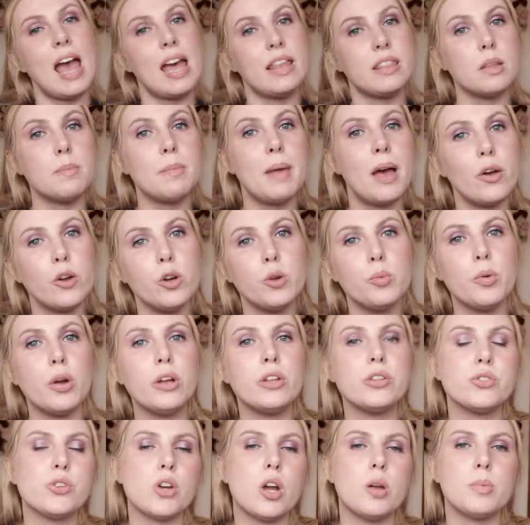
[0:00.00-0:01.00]
And the powder
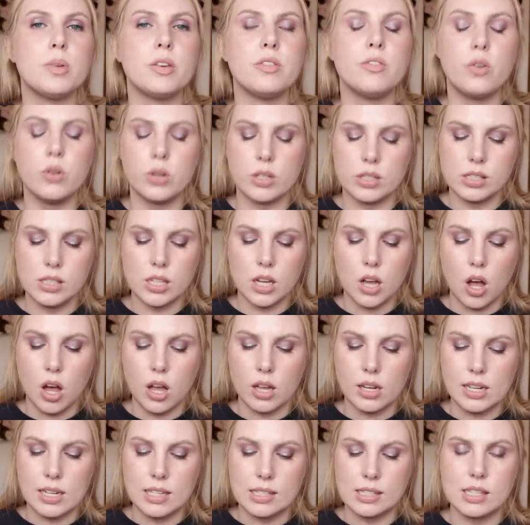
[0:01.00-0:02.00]
bronzer I'll be focusing
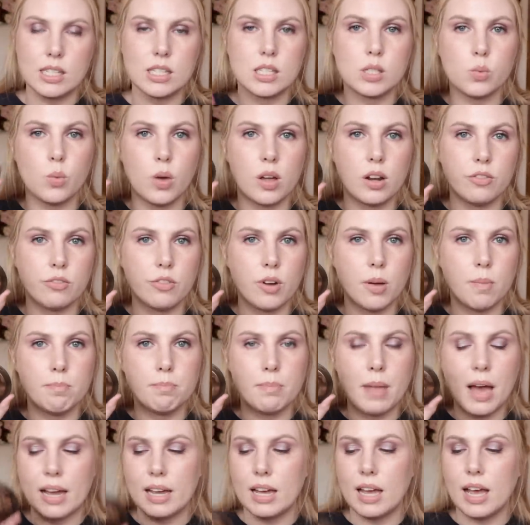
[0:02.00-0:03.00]
on is this one from
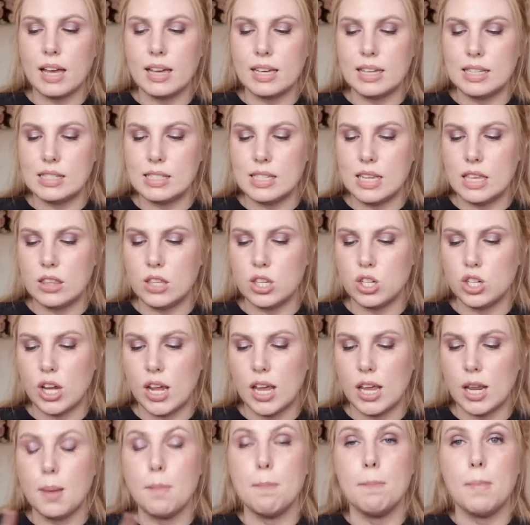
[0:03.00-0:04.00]
Becca. It's in the
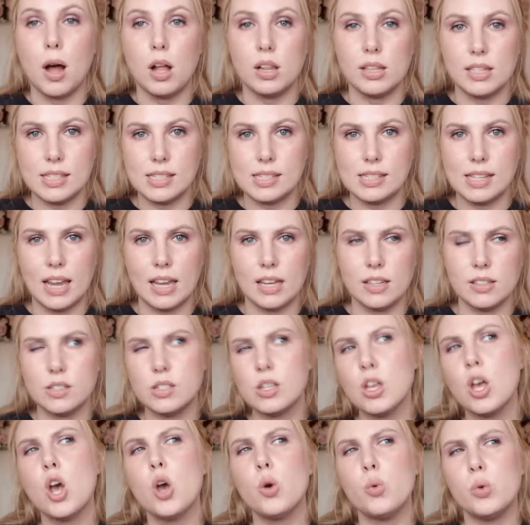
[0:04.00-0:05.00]
shade Bali
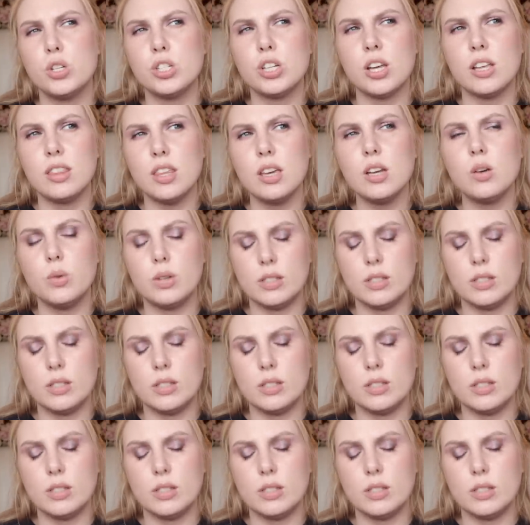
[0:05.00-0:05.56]
Sands, which I think